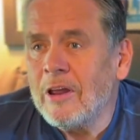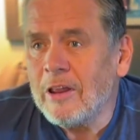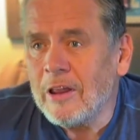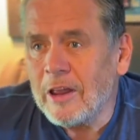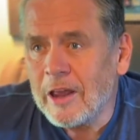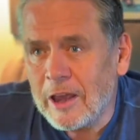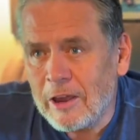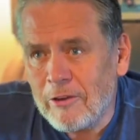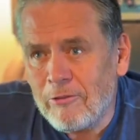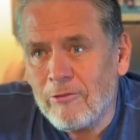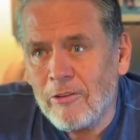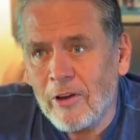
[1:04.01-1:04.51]

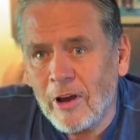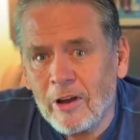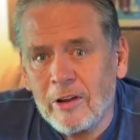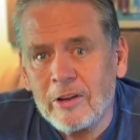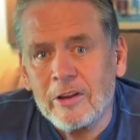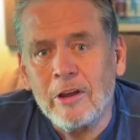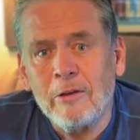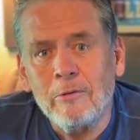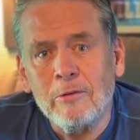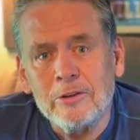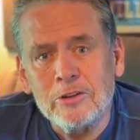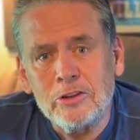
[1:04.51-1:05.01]
He felt
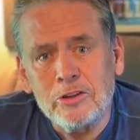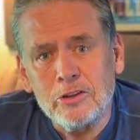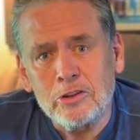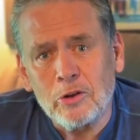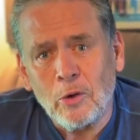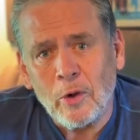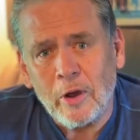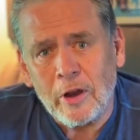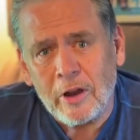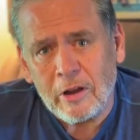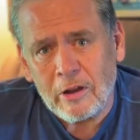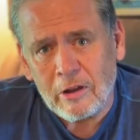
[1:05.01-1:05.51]
he was
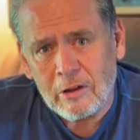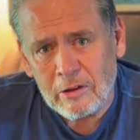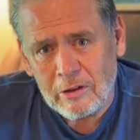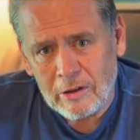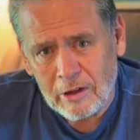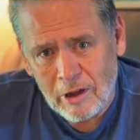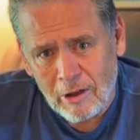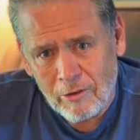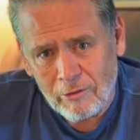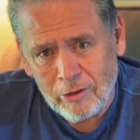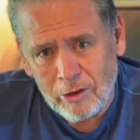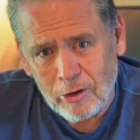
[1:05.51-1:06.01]
showing
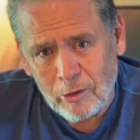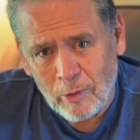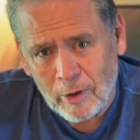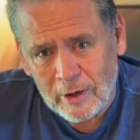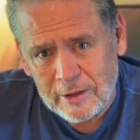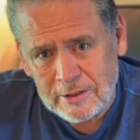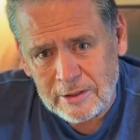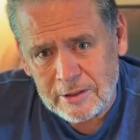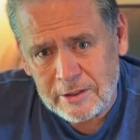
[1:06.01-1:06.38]
love to us,